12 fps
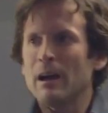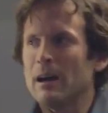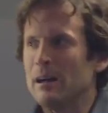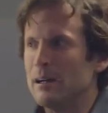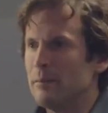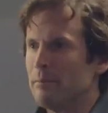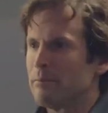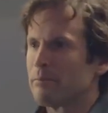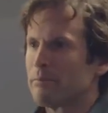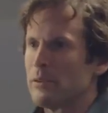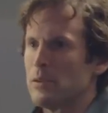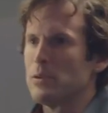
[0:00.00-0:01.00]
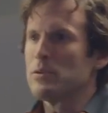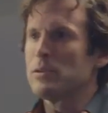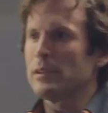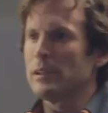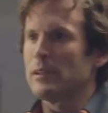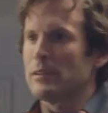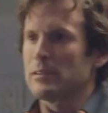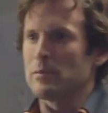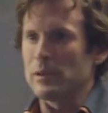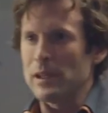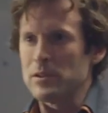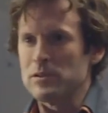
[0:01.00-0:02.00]
Um, usually there's a
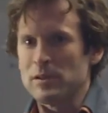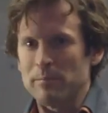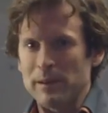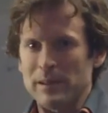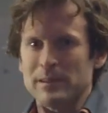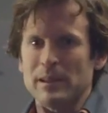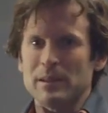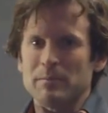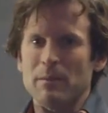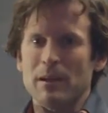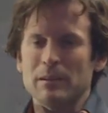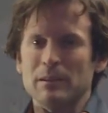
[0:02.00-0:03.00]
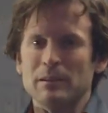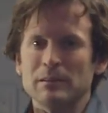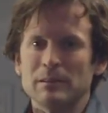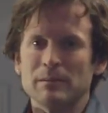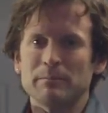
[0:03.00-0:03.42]
relationship-based sales model